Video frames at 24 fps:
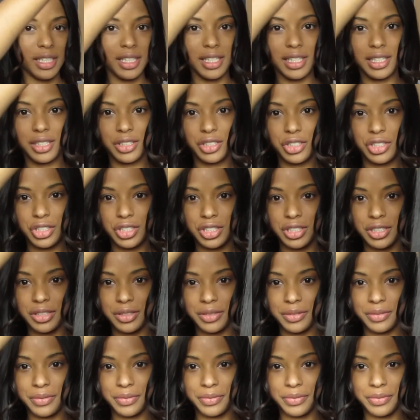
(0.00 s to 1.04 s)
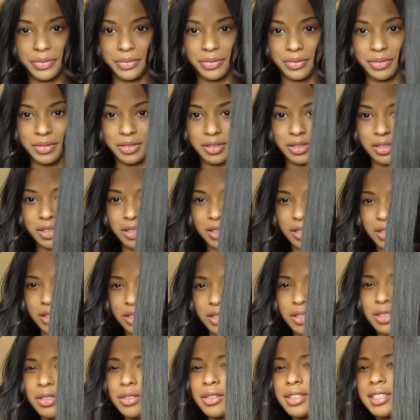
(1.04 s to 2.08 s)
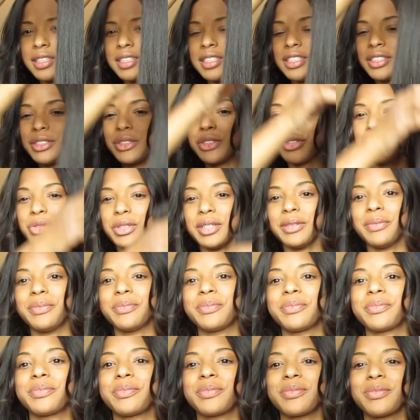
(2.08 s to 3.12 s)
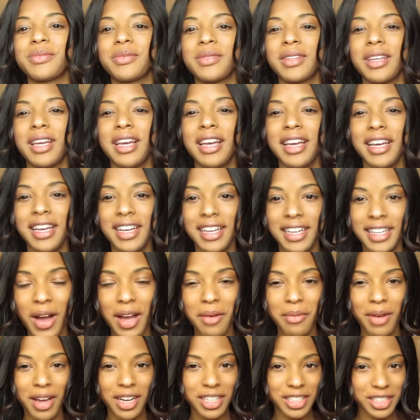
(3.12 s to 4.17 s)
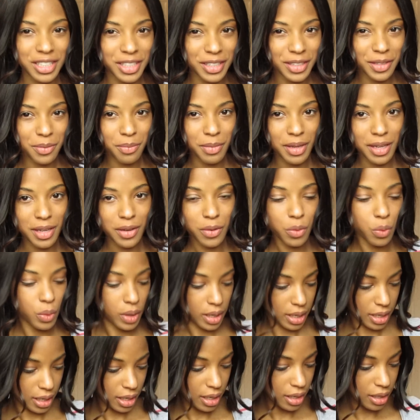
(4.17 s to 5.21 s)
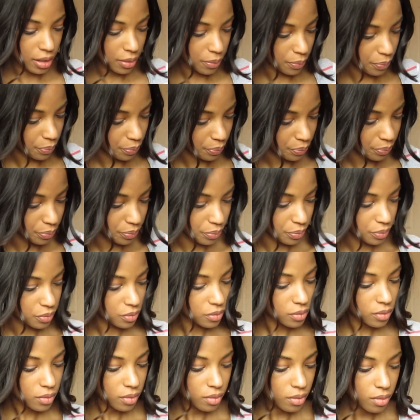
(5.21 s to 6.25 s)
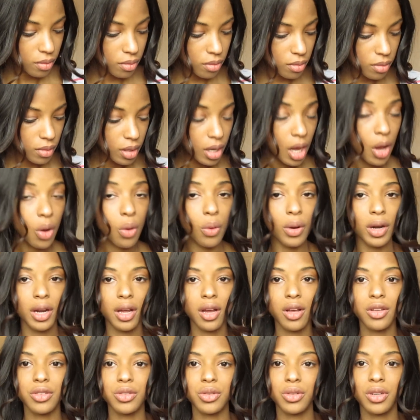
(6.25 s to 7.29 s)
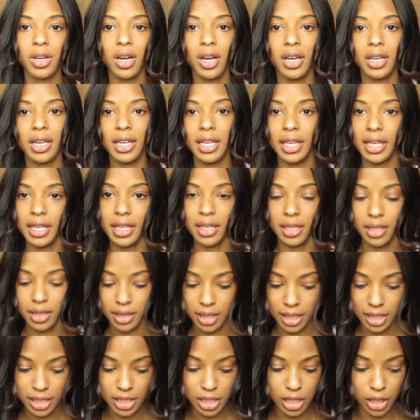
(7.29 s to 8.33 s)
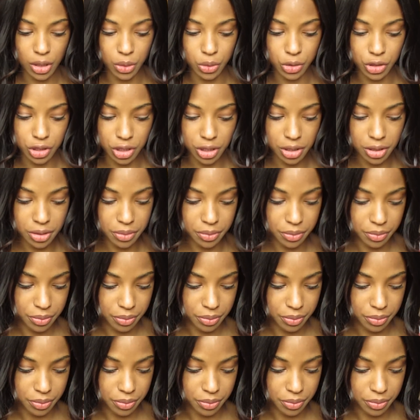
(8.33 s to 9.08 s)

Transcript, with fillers: inch. 1, 2, 3. I'm actually gonna make a wig. Oh, and I also got a lace closure.